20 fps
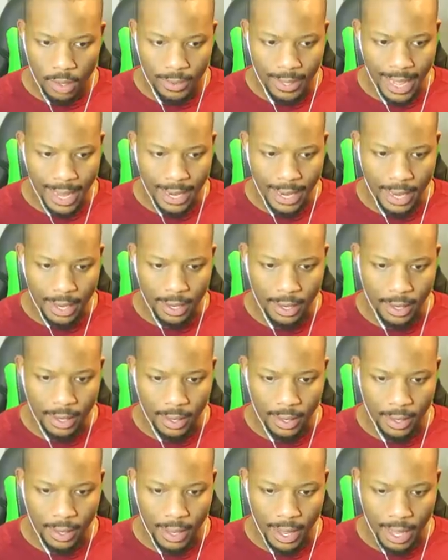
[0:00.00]
Dead end.
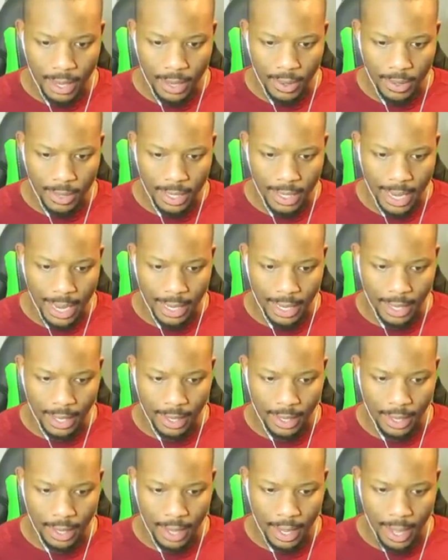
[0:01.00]
I knew it's a dead
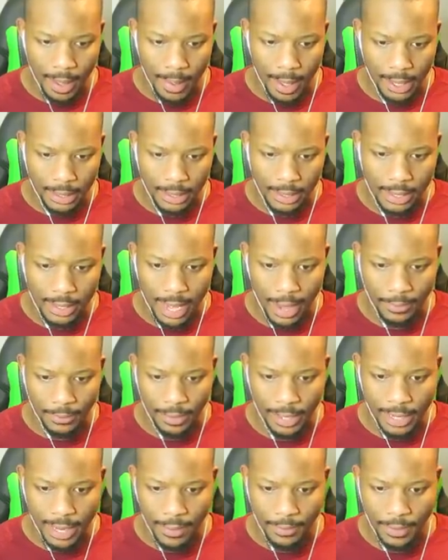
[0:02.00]
end. Uh, it's
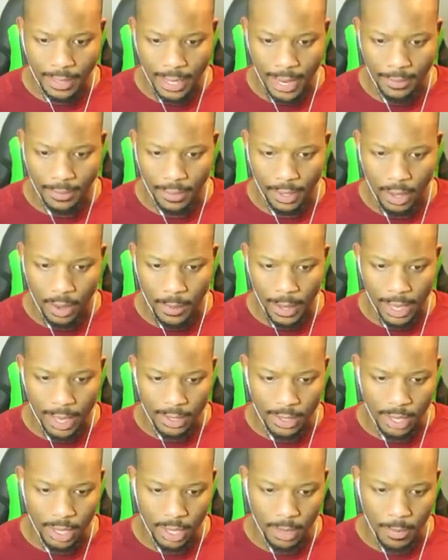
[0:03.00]
definitely, definitely, definitely. Oh wait,
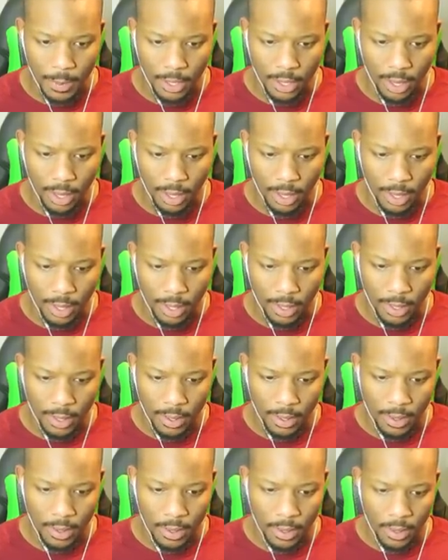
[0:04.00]
here's another computer though.
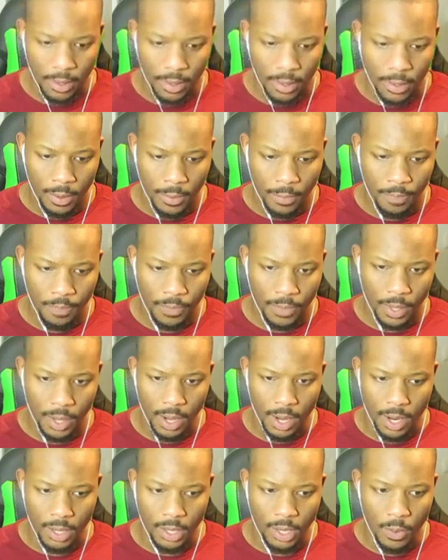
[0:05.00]

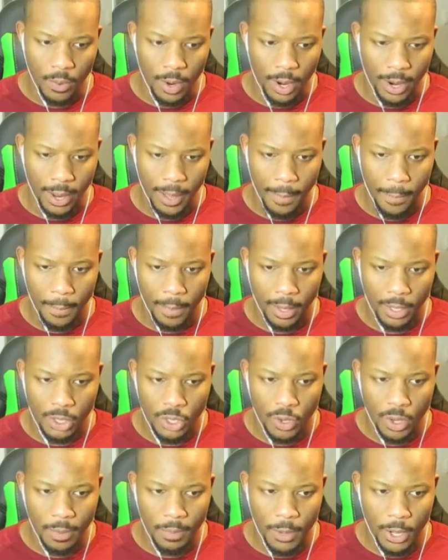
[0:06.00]
Alright, don't worry.
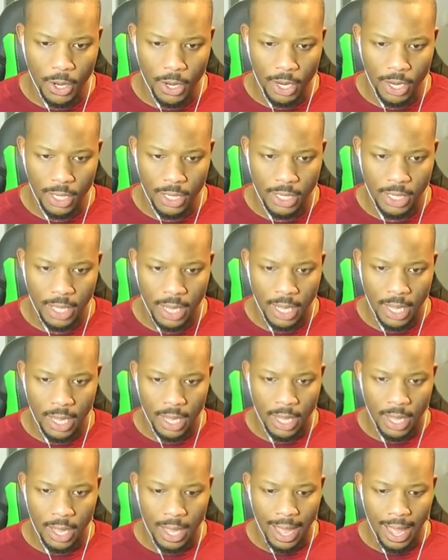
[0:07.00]
Two computers.
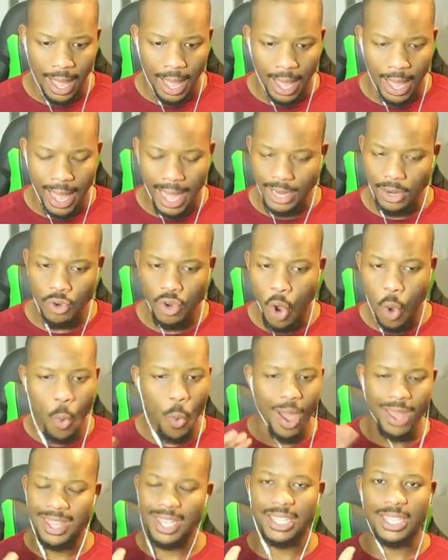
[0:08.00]
Uh, I don't know
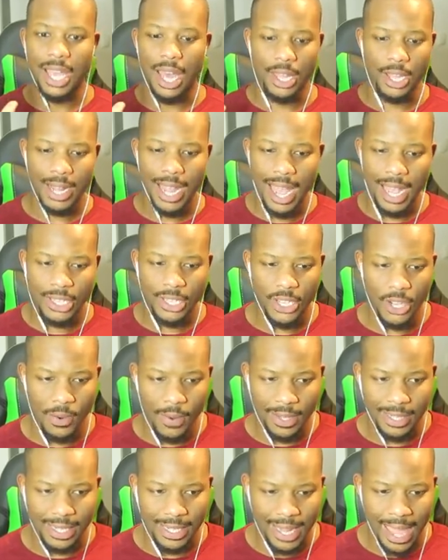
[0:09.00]
what this other guy's
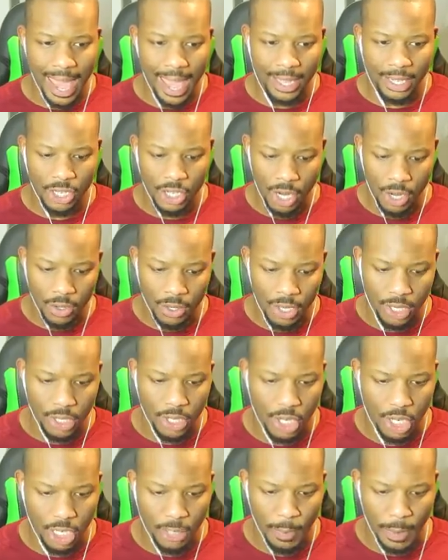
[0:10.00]
doing. Snack
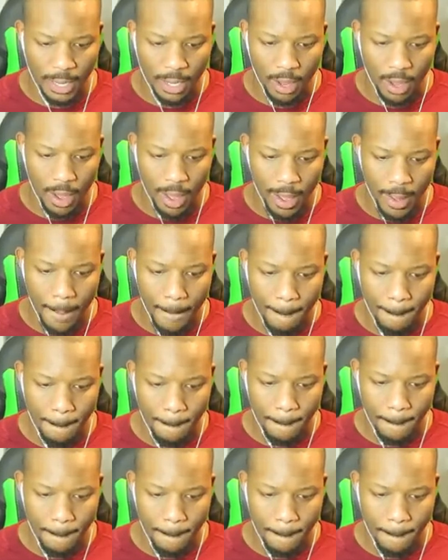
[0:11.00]
Jokester's just been caught.